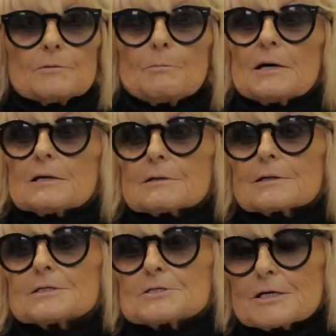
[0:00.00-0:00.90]
the pattern
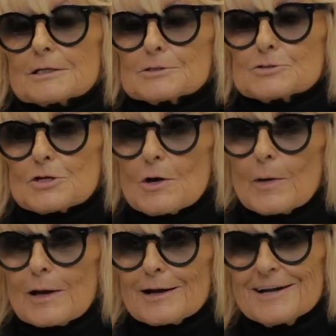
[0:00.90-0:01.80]
cutting and
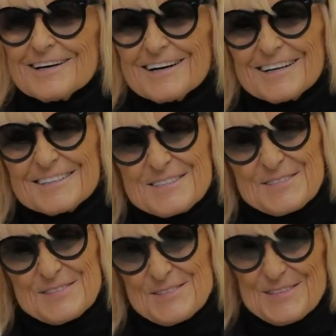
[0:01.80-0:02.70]
sewing
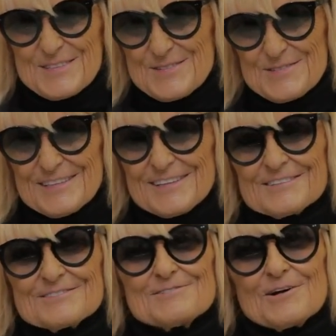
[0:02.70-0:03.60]
class, which was really
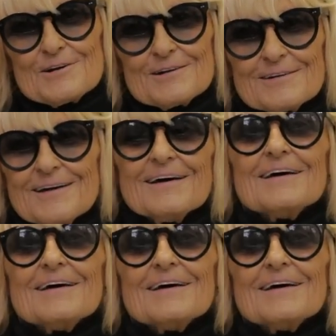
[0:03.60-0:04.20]
rotten,